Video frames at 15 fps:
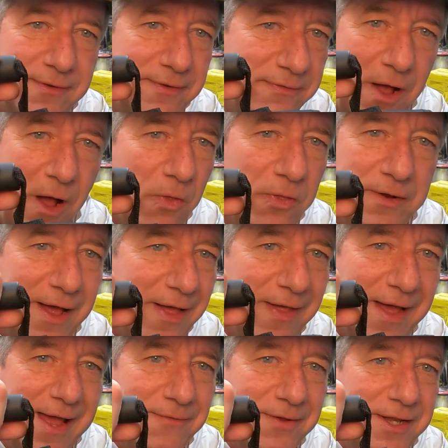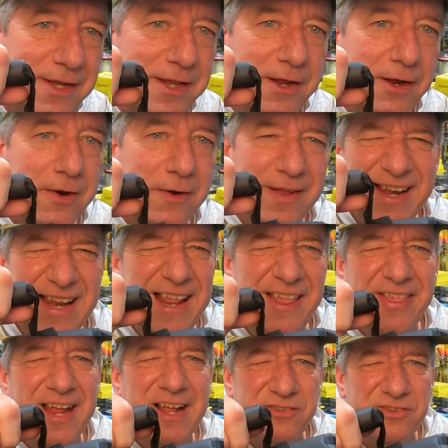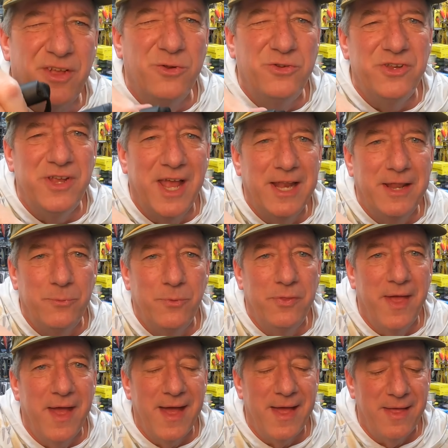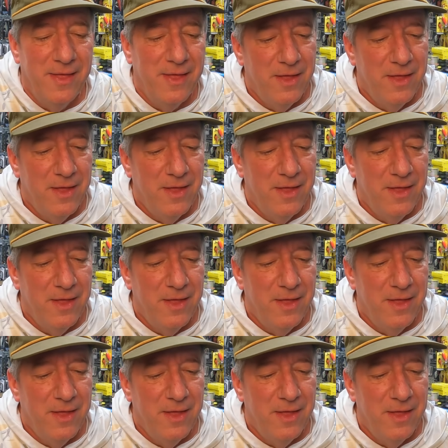is all that I'll have in here, and anything associated with that